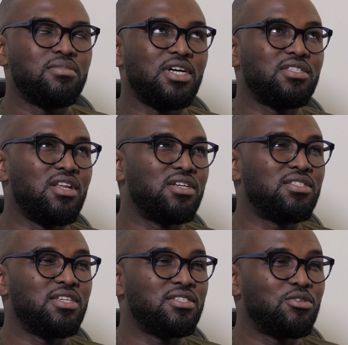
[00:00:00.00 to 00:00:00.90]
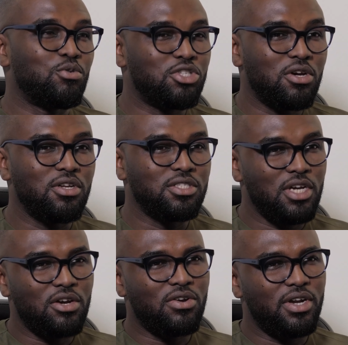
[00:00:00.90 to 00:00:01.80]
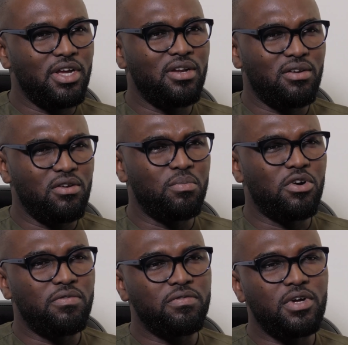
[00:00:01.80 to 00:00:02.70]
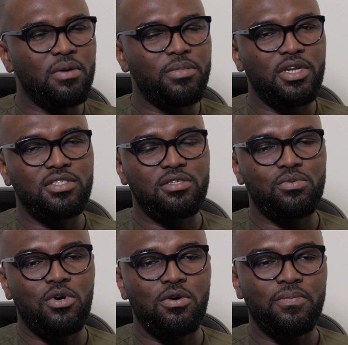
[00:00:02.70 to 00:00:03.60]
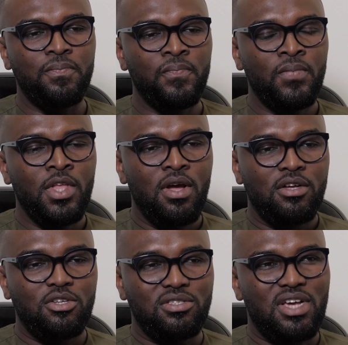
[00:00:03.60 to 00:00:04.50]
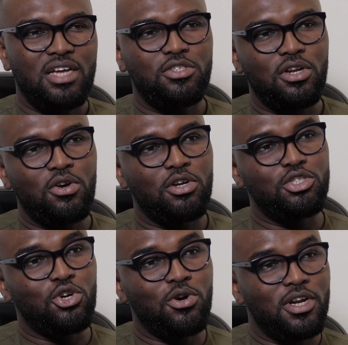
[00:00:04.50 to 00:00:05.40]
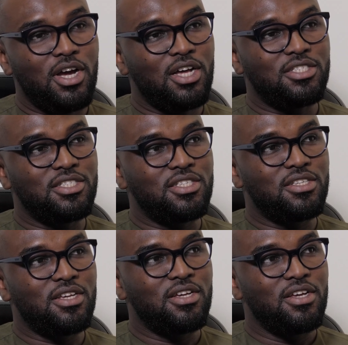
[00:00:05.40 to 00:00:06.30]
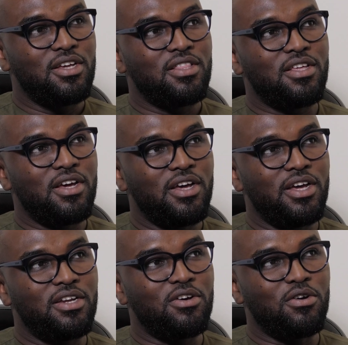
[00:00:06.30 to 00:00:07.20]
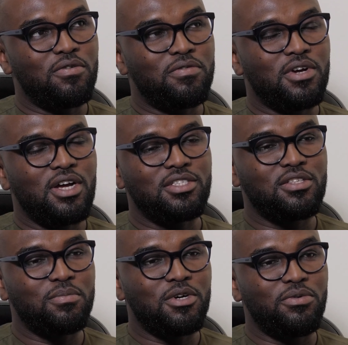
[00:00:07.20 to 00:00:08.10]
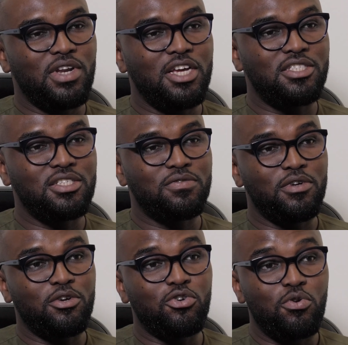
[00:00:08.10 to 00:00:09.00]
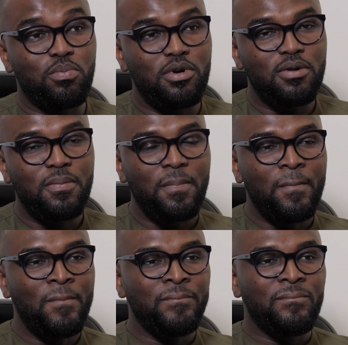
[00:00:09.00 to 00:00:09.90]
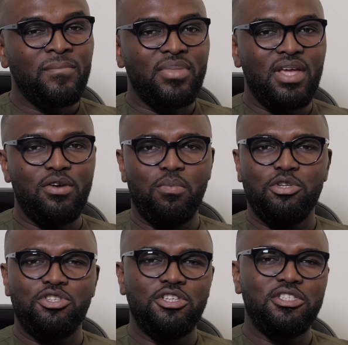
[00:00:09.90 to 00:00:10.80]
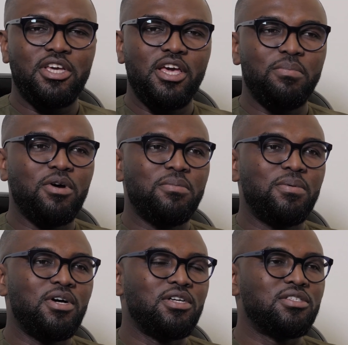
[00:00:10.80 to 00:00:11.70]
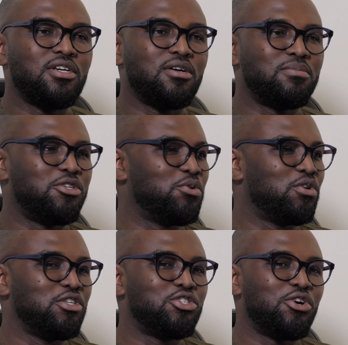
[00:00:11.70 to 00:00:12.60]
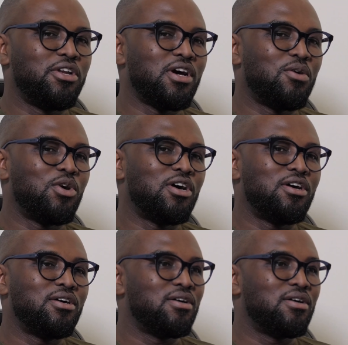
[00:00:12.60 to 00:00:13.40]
Atlantis Hotel in Accra, and a number of companies as well. So I was actually going to join as the head of customer relations for the group. Then the opportunity came up as, um, do you want to join our,